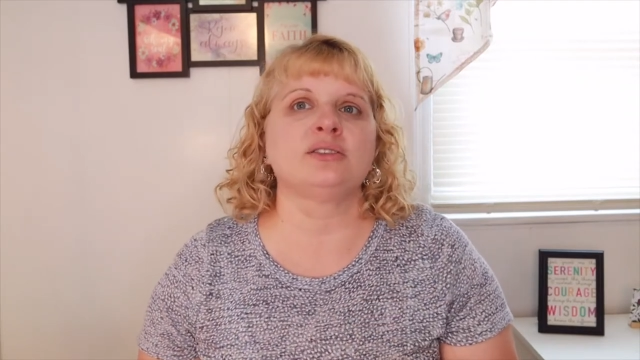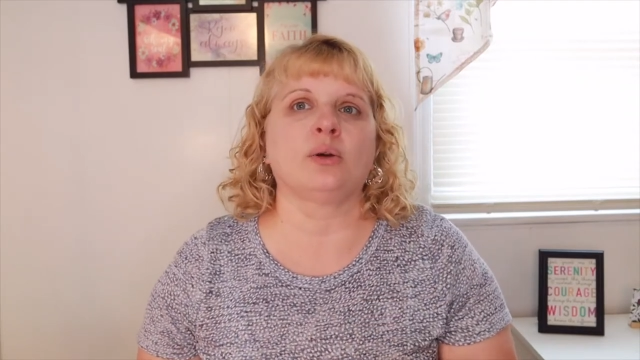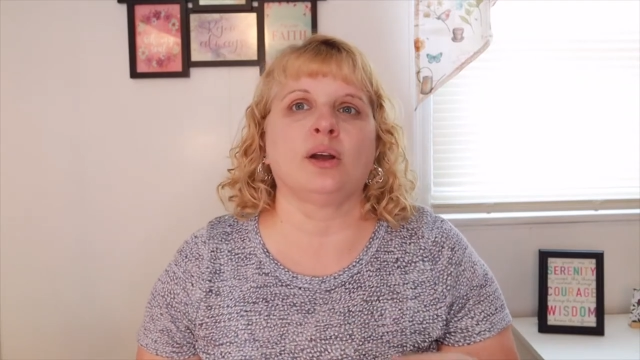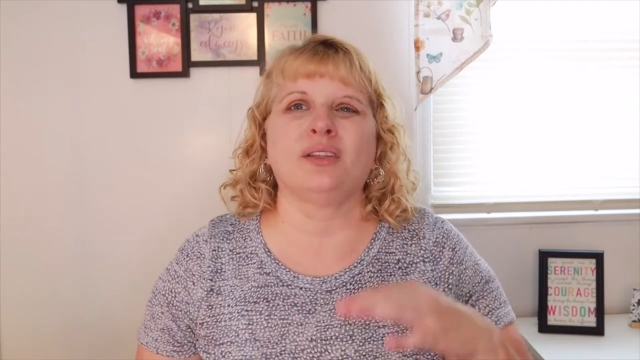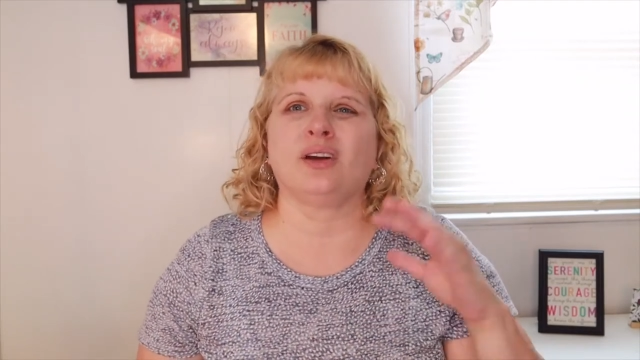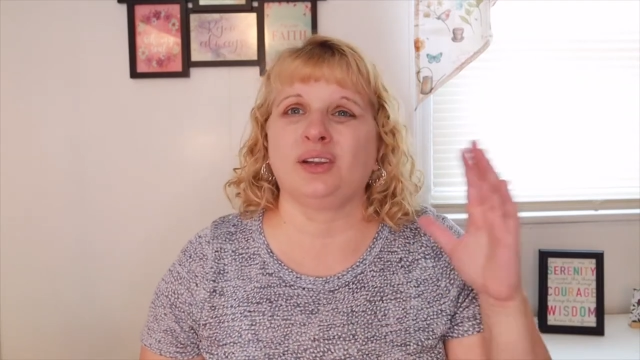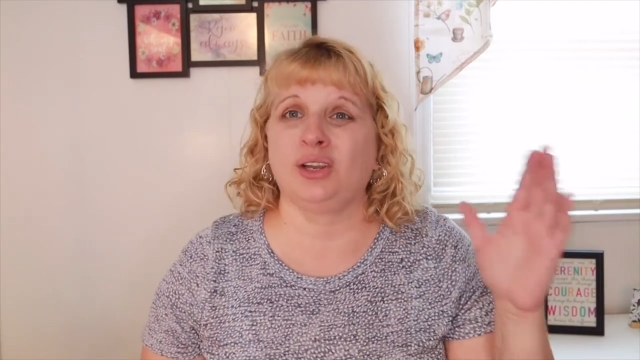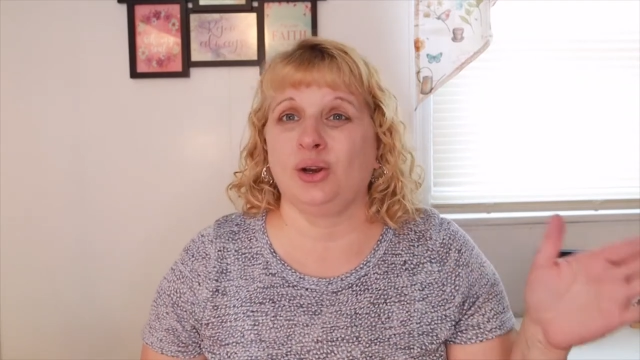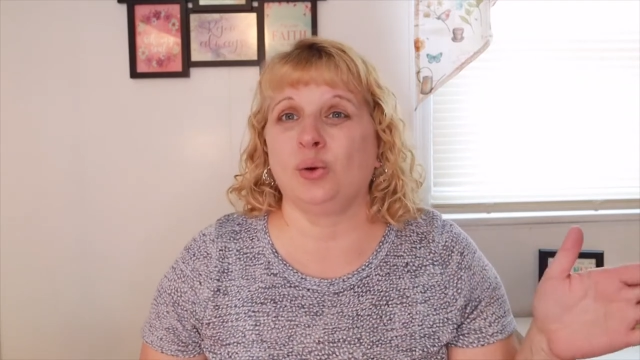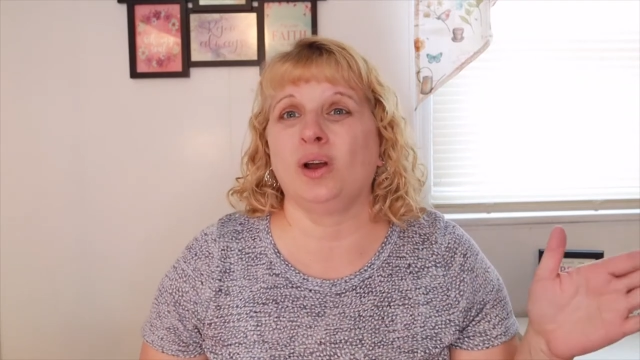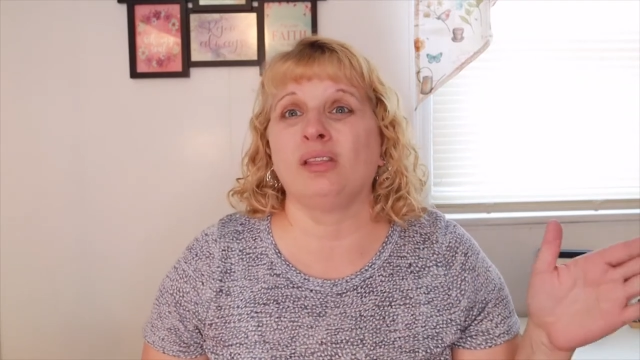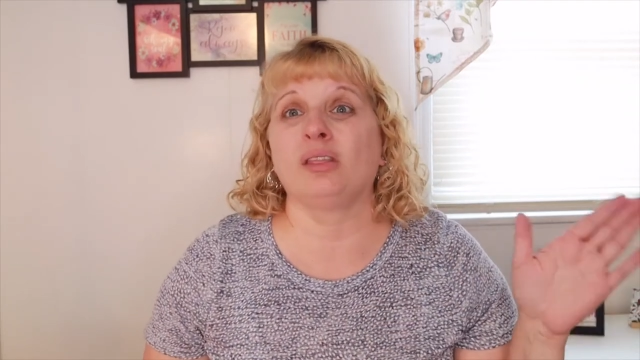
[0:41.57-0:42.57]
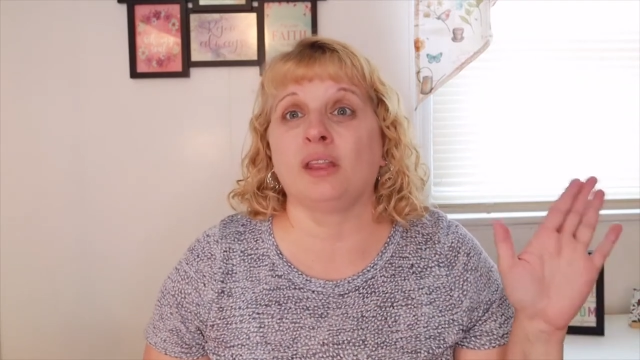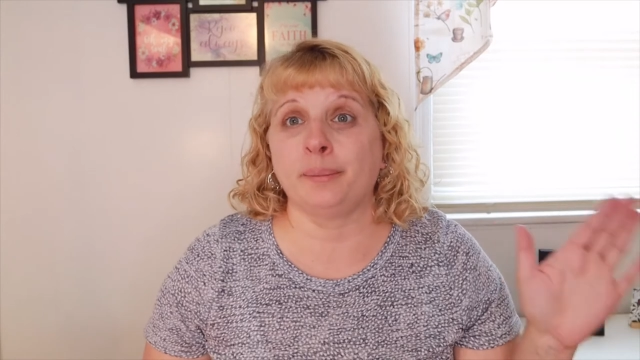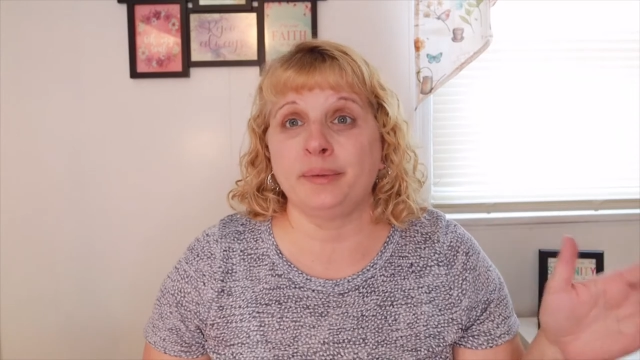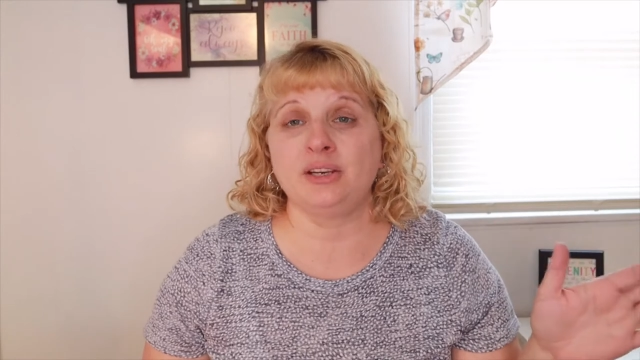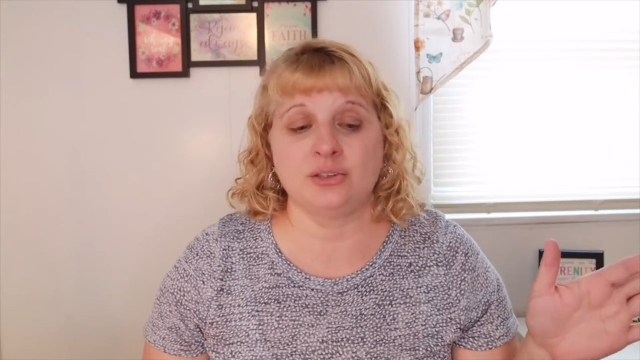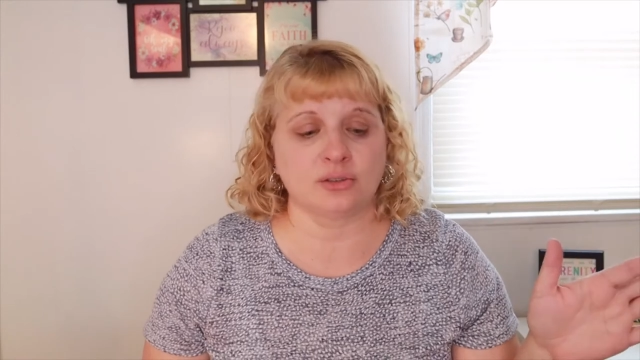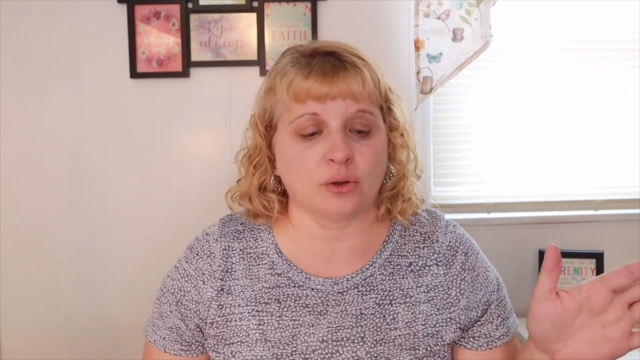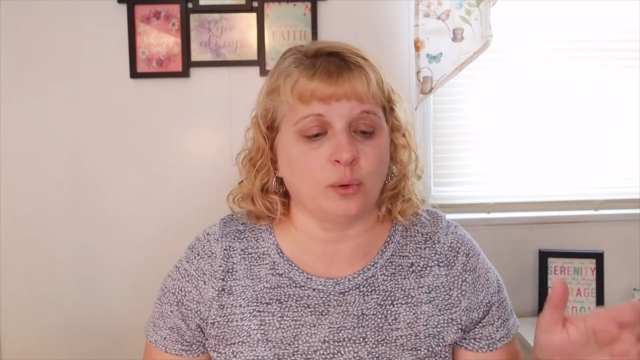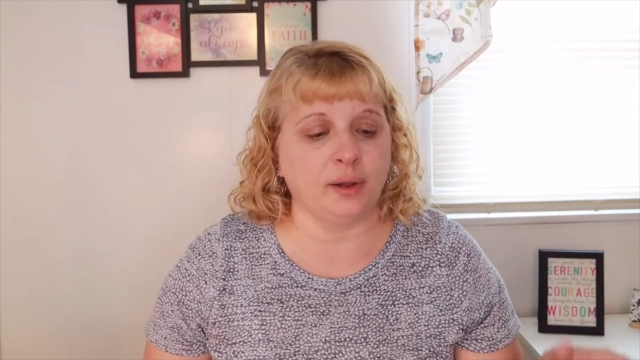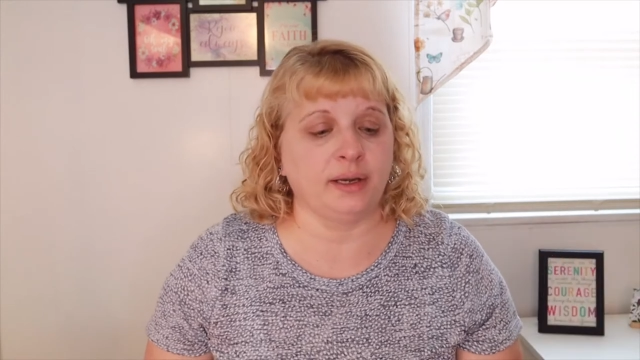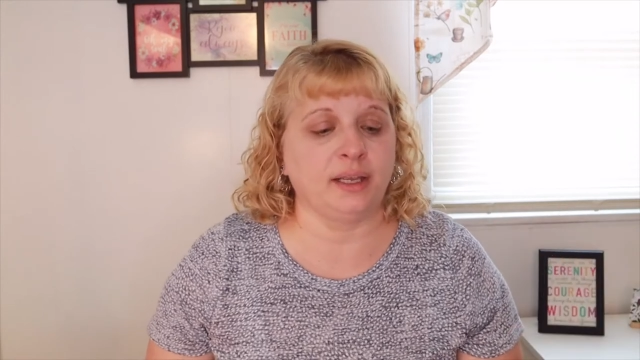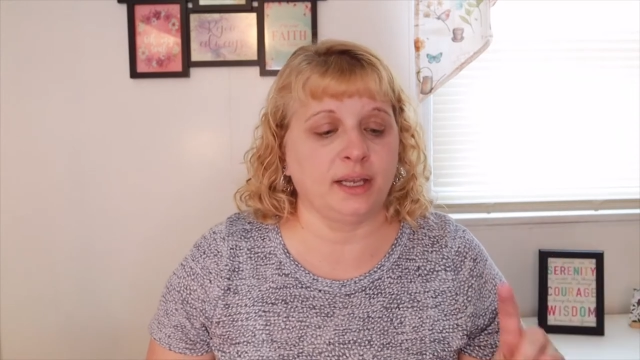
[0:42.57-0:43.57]
So I thought, you know what, let me just go
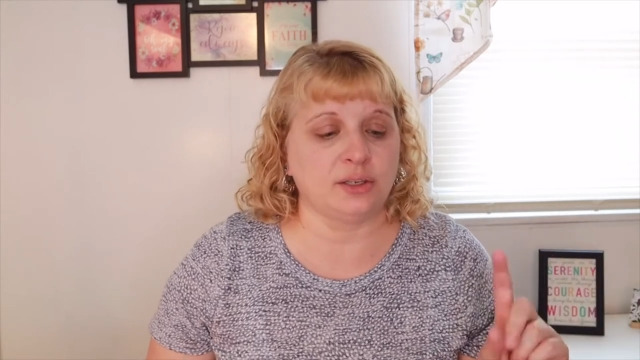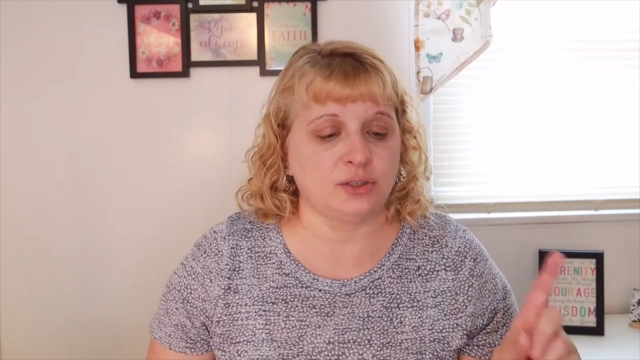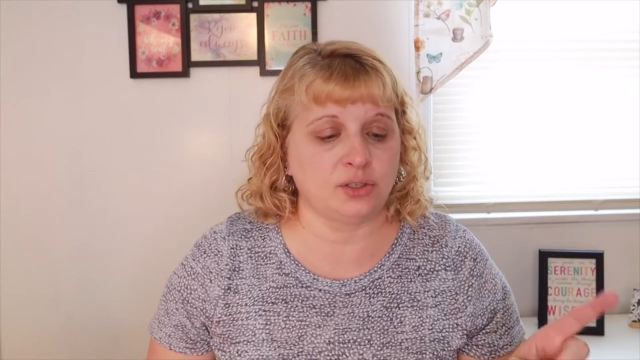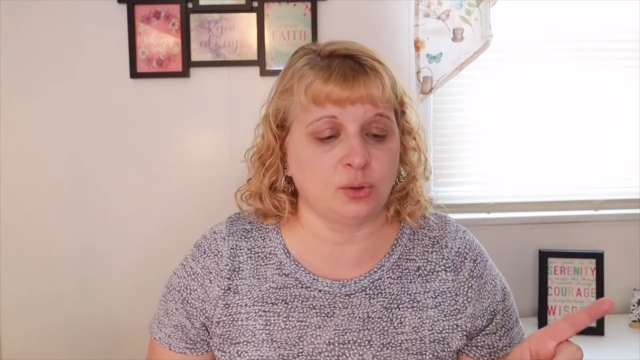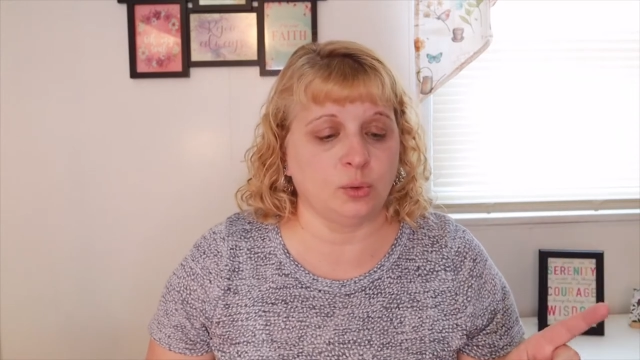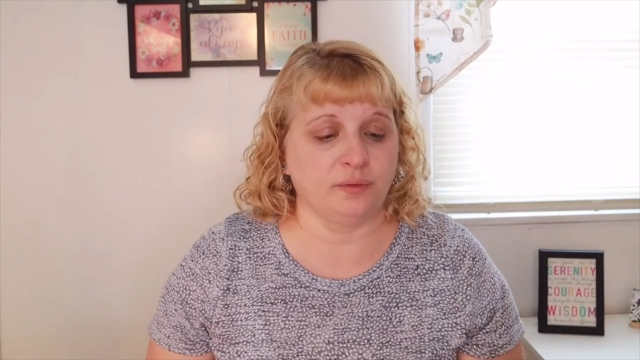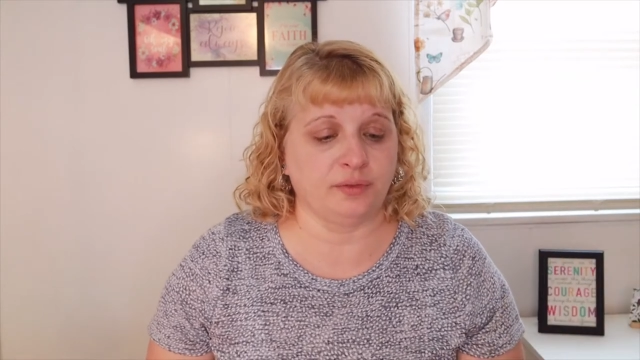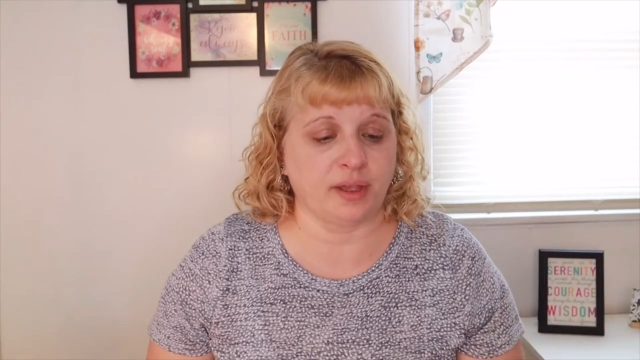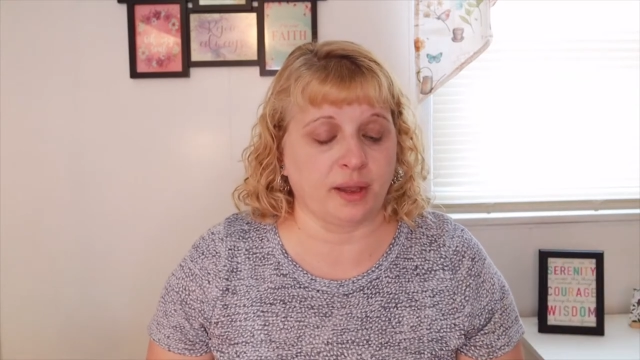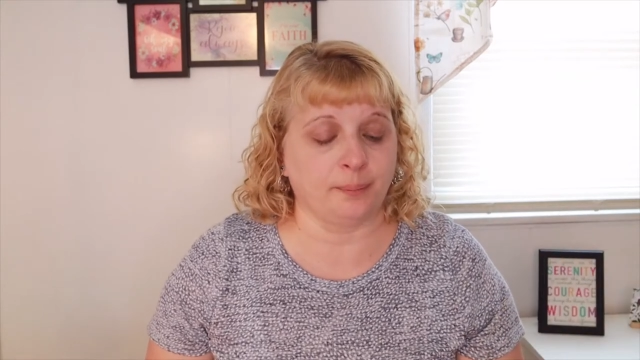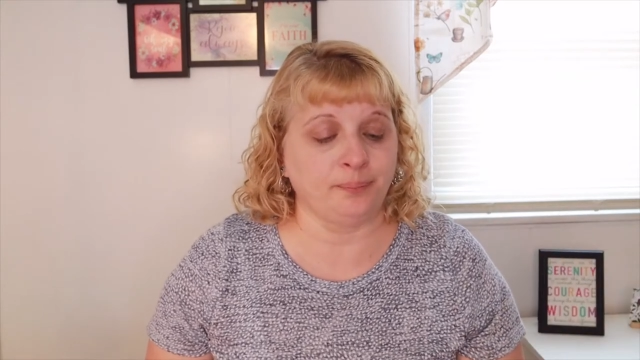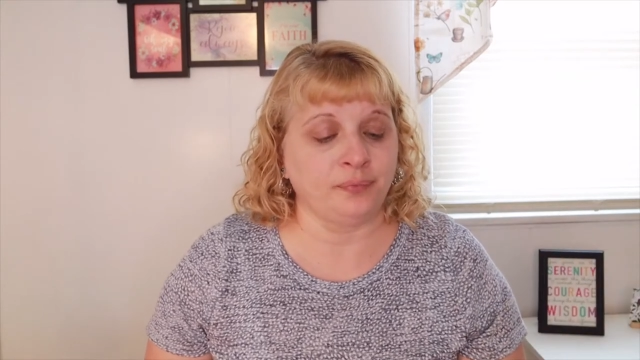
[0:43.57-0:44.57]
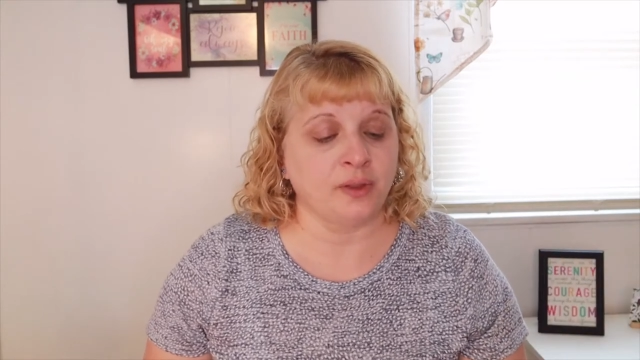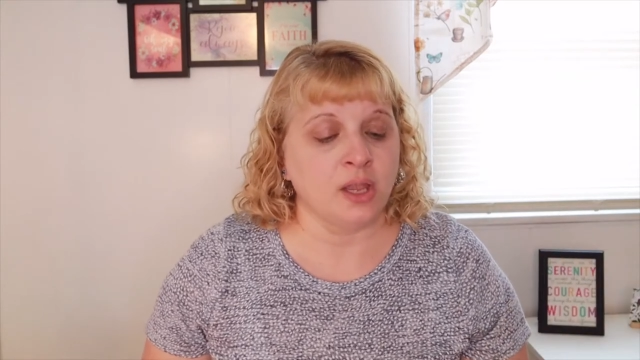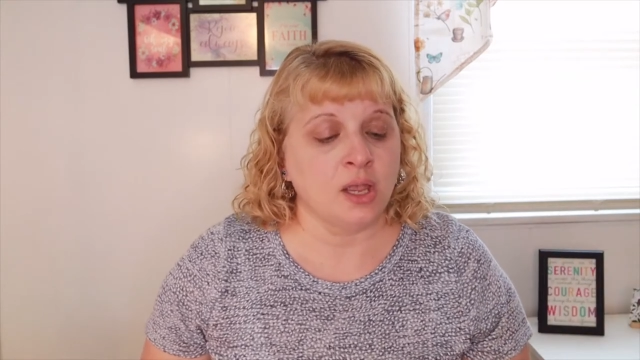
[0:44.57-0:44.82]
ahead and get two of them.